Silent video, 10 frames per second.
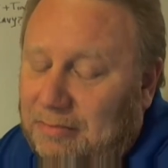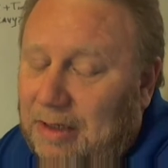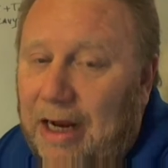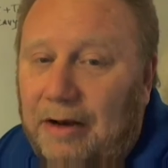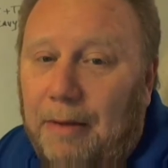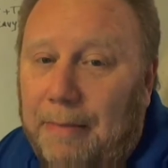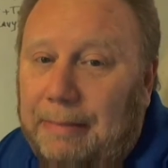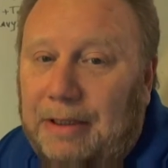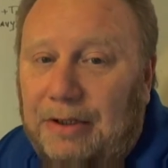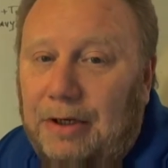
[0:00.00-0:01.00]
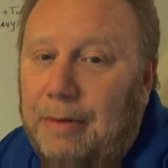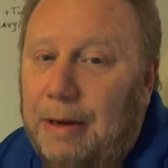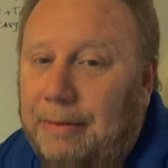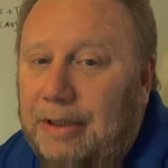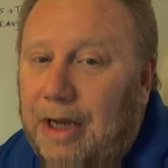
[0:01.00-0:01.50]
I don't know. Maybe you do.
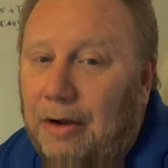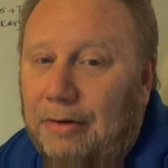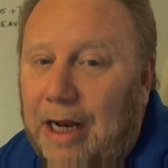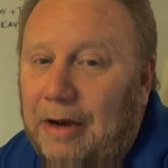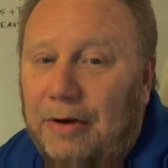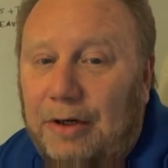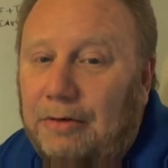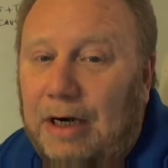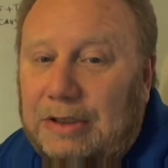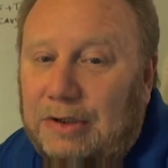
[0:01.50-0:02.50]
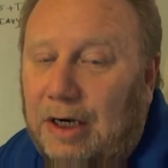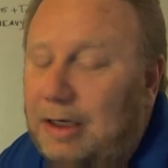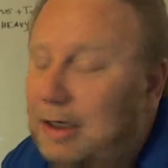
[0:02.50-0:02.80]
Maybe you don't. I don't know your restaurant.